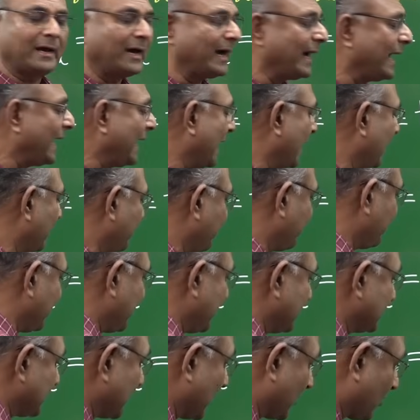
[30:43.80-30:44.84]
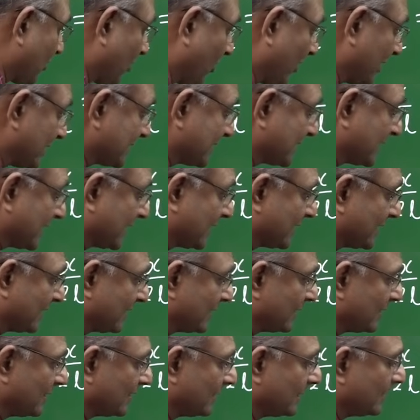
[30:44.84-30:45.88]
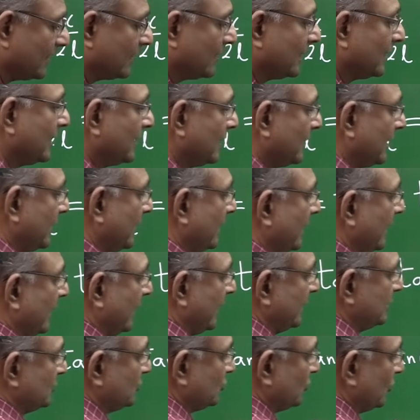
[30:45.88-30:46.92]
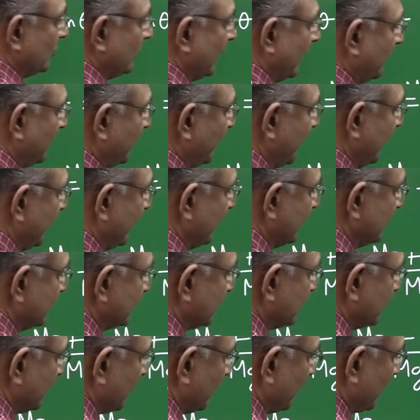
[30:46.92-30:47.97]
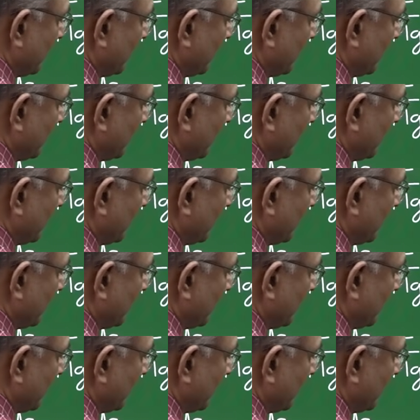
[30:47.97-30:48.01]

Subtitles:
half is a constant. And so that means